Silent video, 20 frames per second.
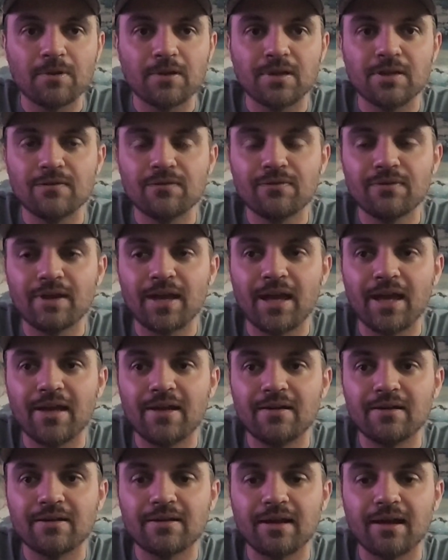I believe,
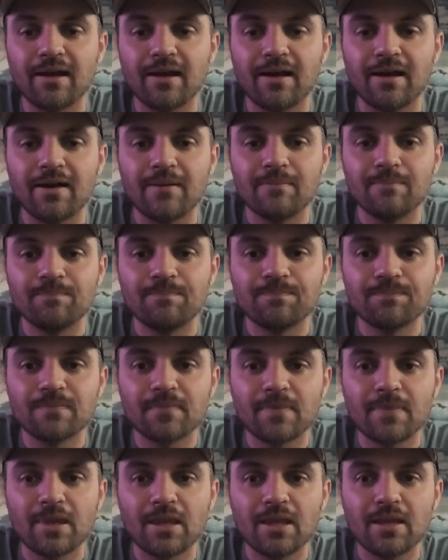and um,
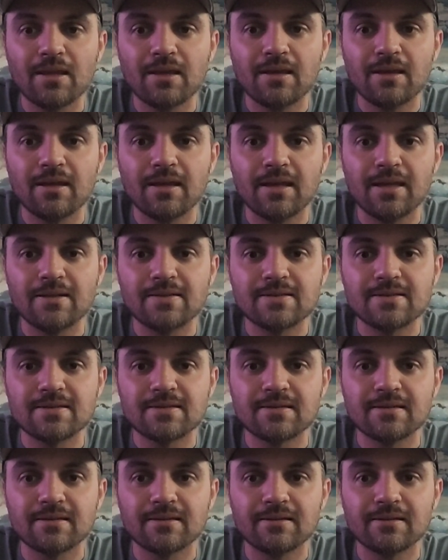
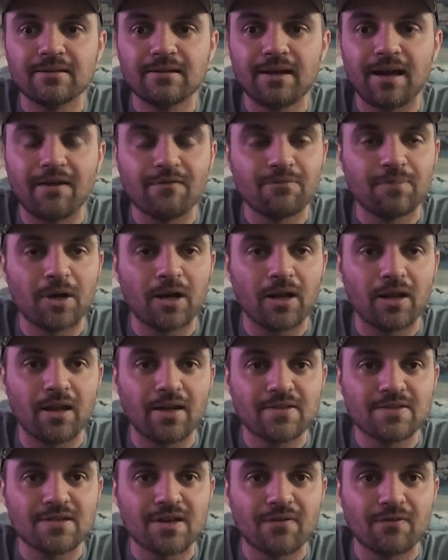it's I've bought a
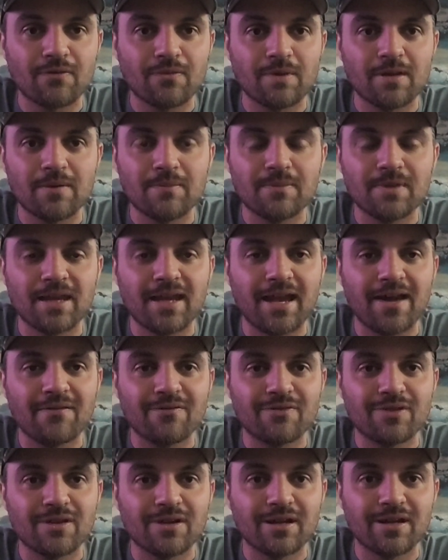lot of stuff from them. They
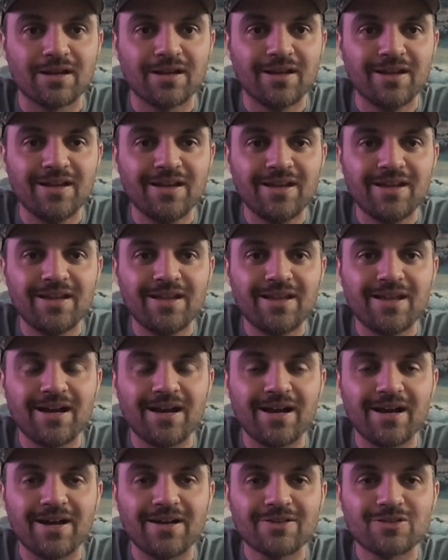have the
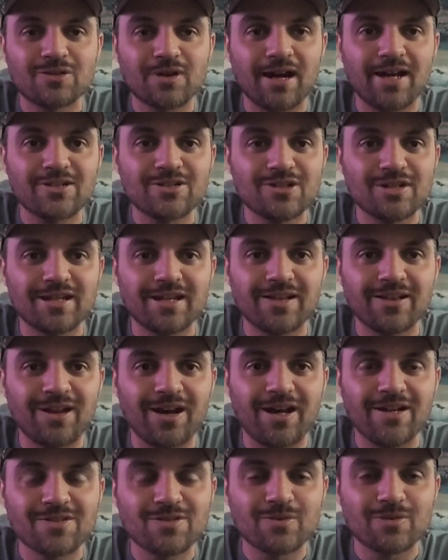uh, scratch and dent
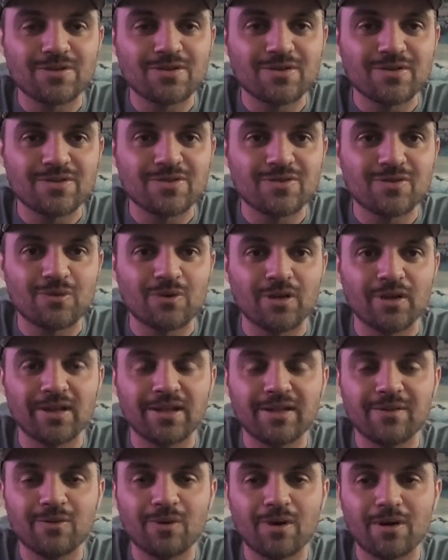lots, which is
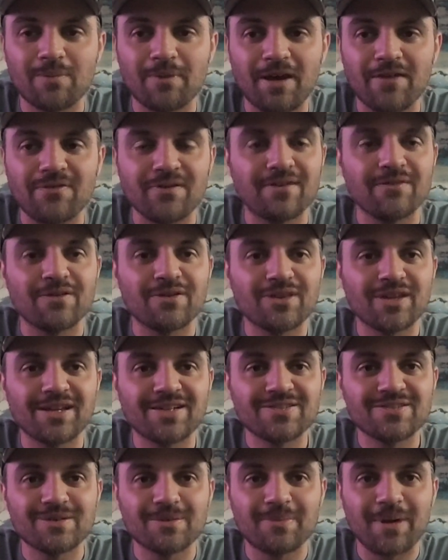really one of my favorite
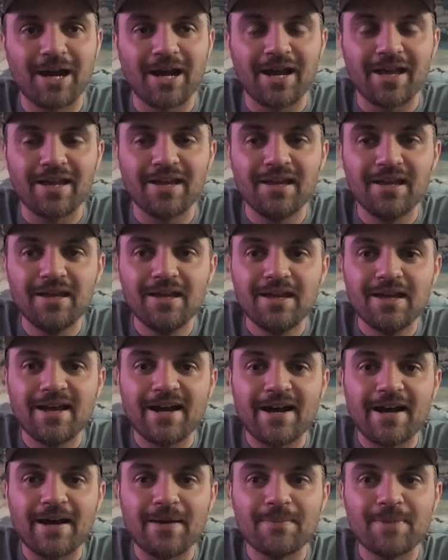things to buy
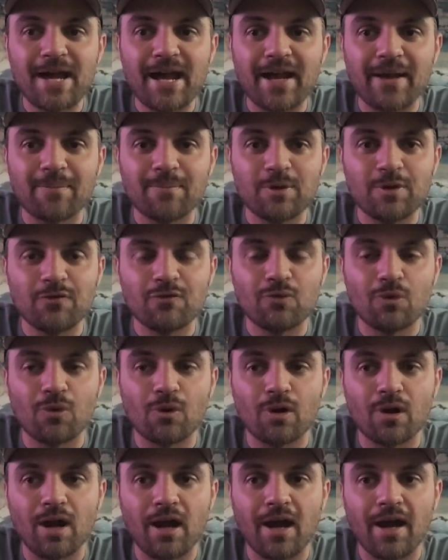uh, back
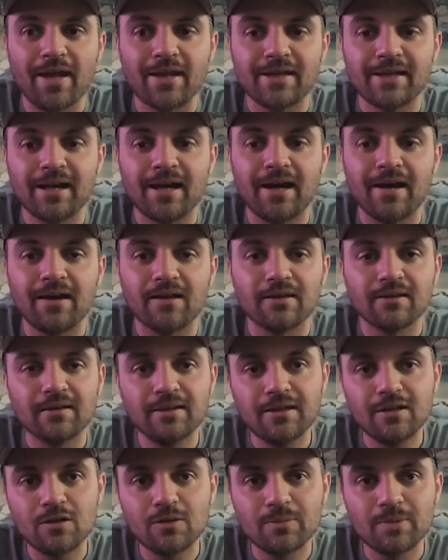before I got a
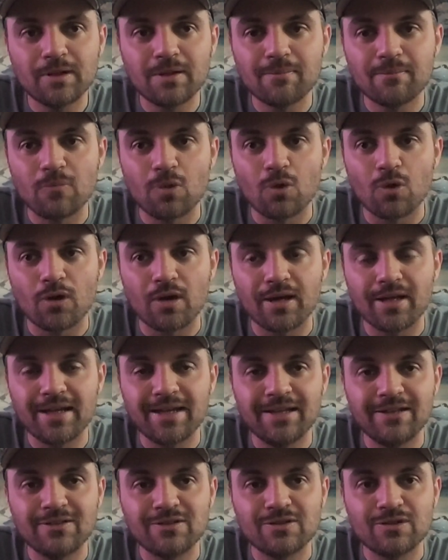little bit more
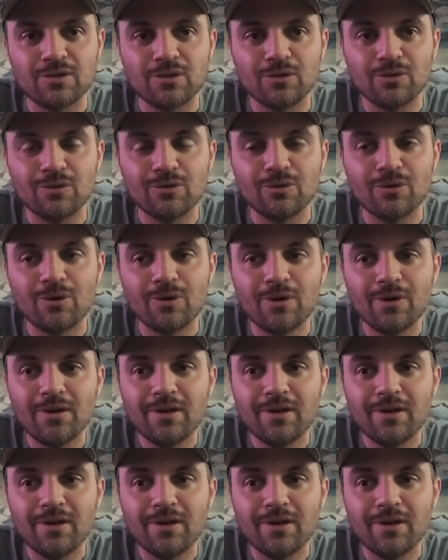into